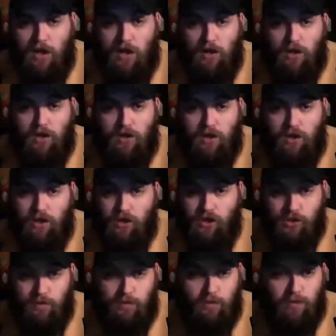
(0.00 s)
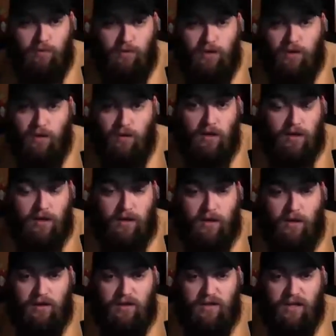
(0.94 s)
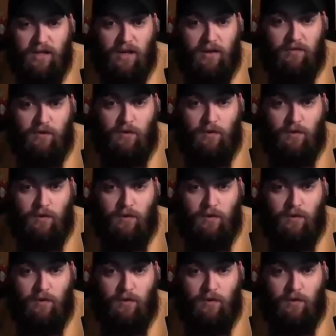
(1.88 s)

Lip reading: you should be able to get a lot of content if you